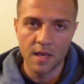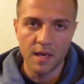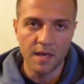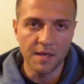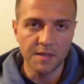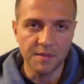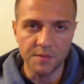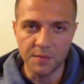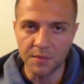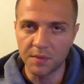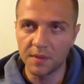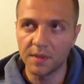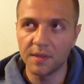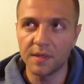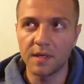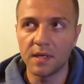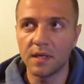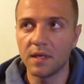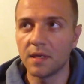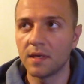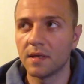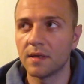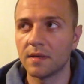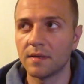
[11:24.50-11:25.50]
it's
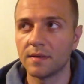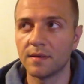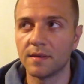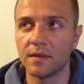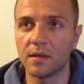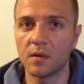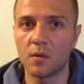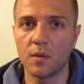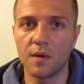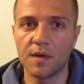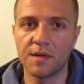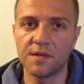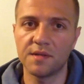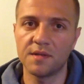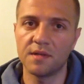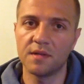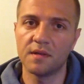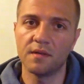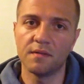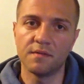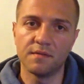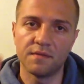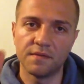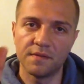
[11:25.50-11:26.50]
really a
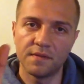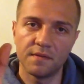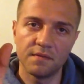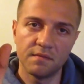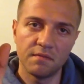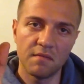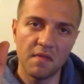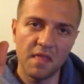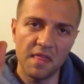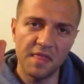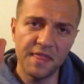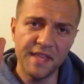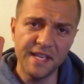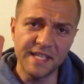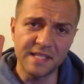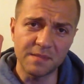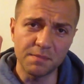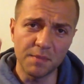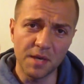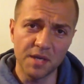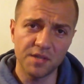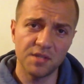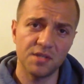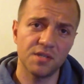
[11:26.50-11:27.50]
question of
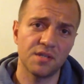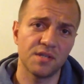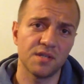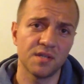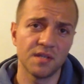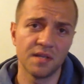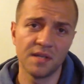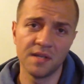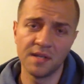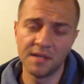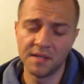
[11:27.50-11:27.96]
this much.